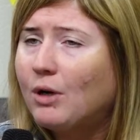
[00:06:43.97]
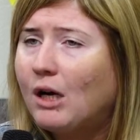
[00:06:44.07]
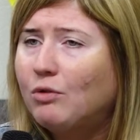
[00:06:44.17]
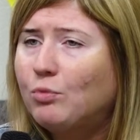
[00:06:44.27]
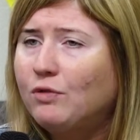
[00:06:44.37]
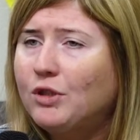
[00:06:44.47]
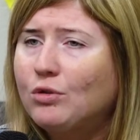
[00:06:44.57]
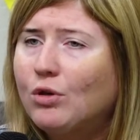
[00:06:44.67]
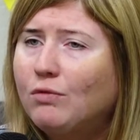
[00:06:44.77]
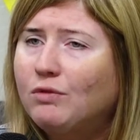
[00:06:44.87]
about
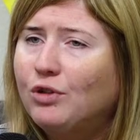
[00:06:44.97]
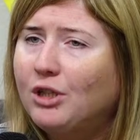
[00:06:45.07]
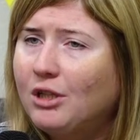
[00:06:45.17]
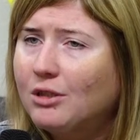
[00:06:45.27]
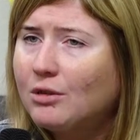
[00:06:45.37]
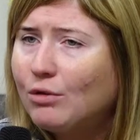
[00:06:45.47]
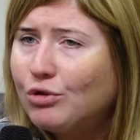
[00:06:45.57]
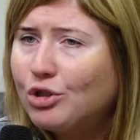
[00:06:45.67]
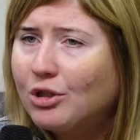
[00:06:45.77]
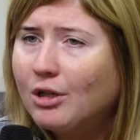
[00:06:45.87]
national humanitarian right,
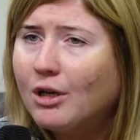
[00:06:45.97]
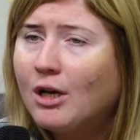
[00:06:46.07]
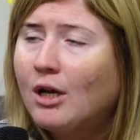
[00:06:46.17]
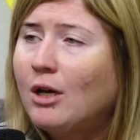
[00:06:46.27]
about uh,